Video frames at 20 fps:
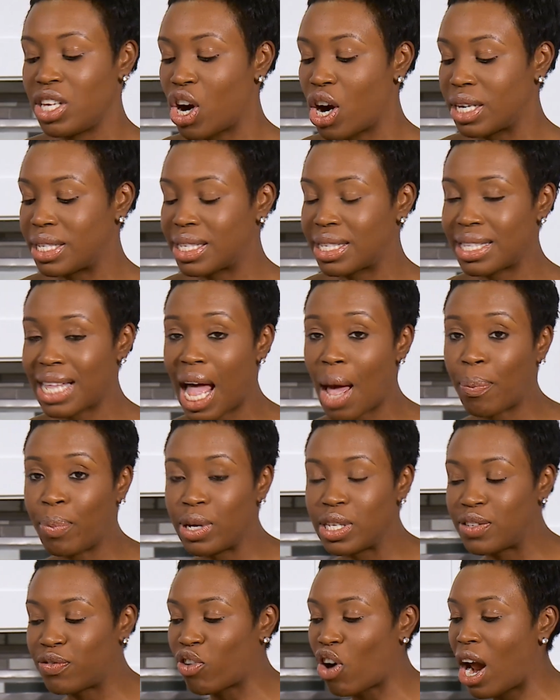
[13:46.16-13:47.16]
our snap
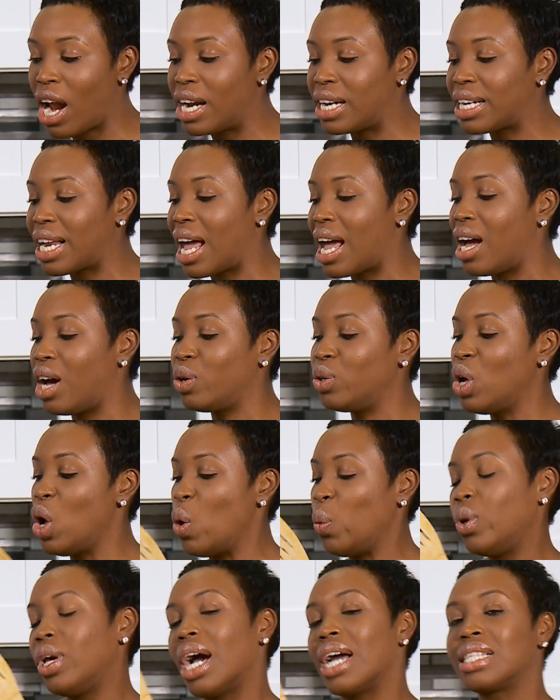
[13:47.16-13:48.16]
is frying down.
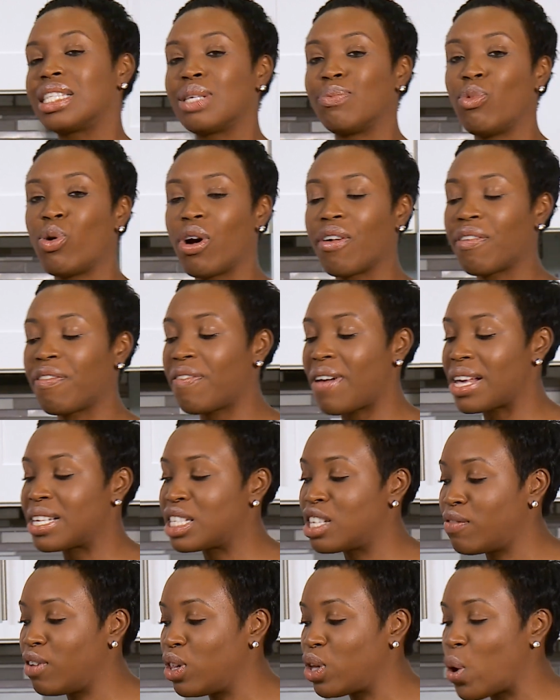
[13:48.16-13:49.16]
We got some more
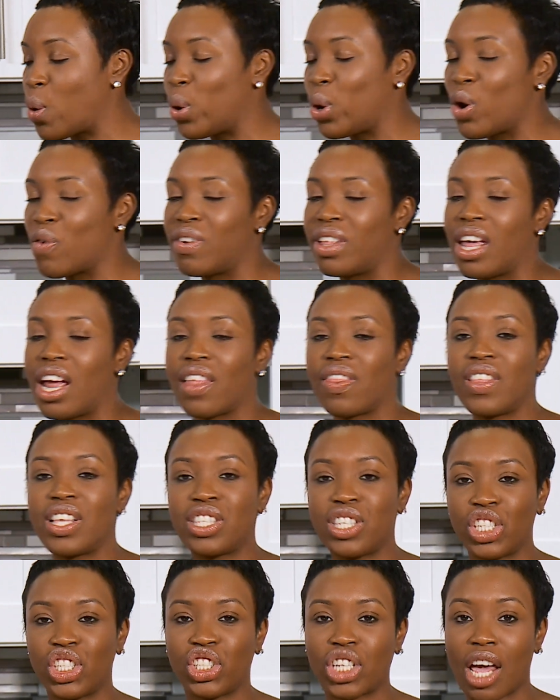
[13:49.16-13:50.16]
festival going over there.
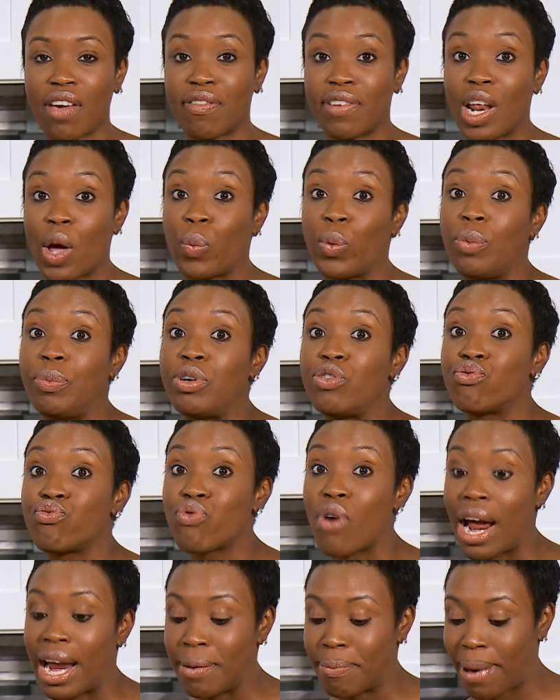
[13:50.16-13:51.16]
This is Chef It Up. We'll be
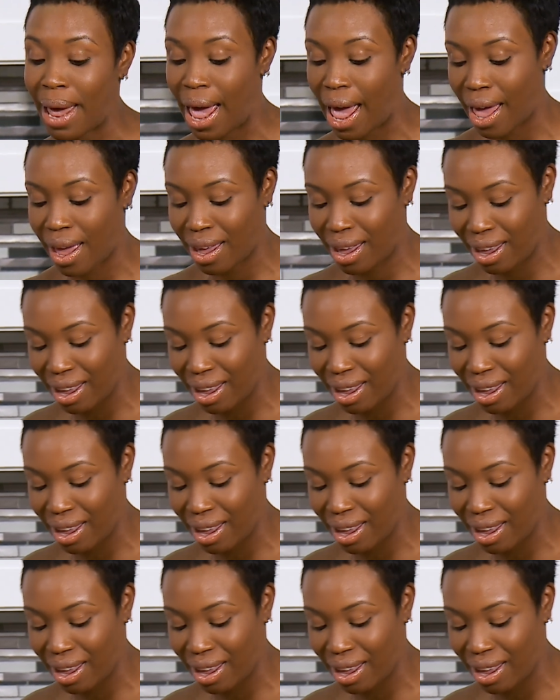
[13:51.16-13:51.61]
right back.